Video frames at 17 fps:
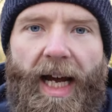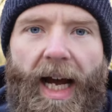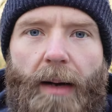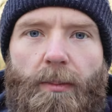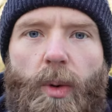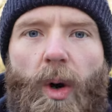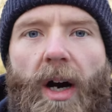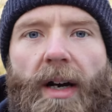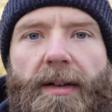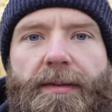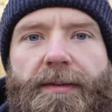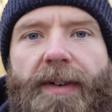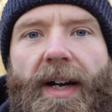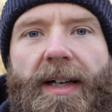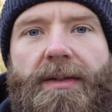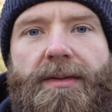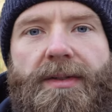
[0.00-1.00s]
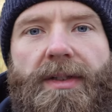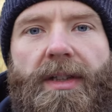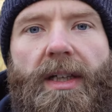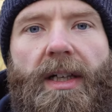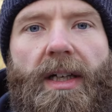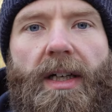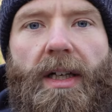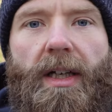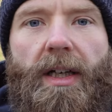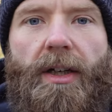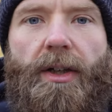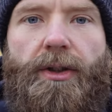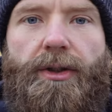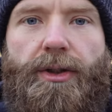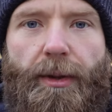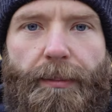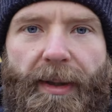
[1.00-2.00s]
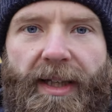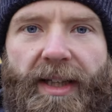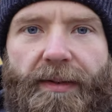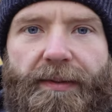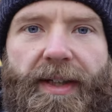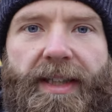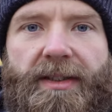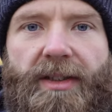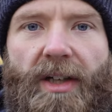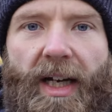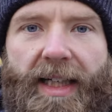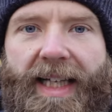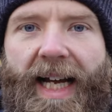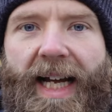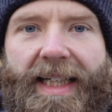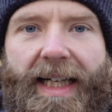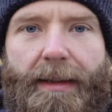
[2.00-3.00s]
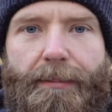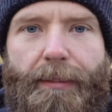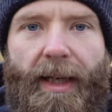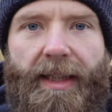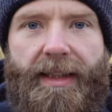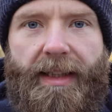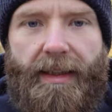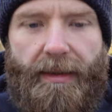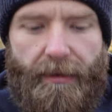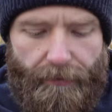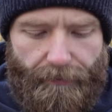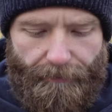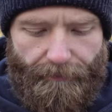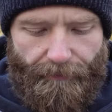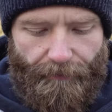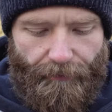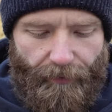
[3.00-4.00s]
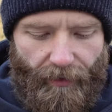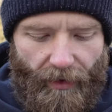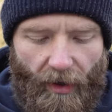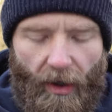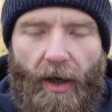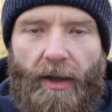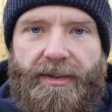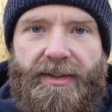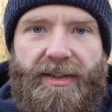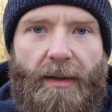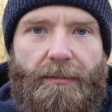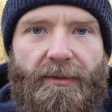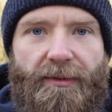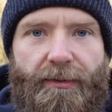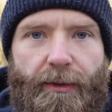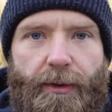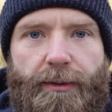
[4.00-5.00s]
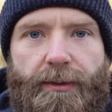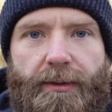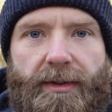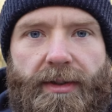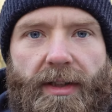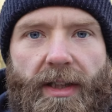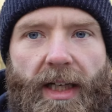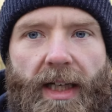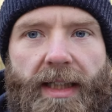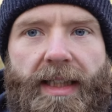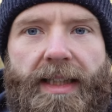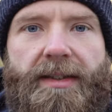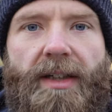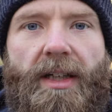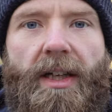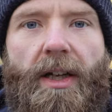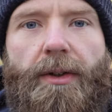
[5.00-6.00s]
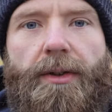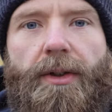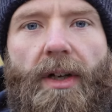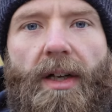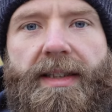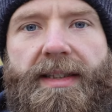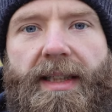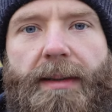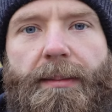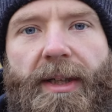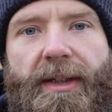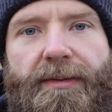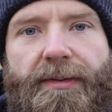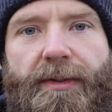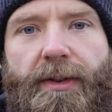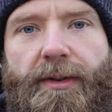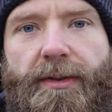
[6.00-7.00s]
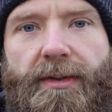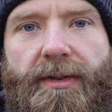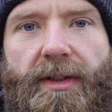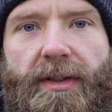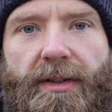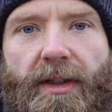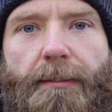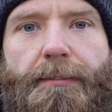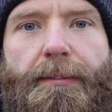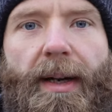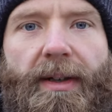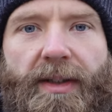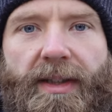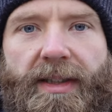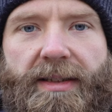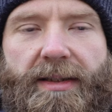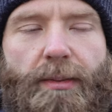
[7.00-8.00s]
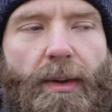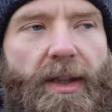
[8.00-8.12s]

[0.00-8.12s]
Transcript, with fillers: And what I've found to be the things that I can add back in are some fruits, and these are low glycemic fruits, so berries.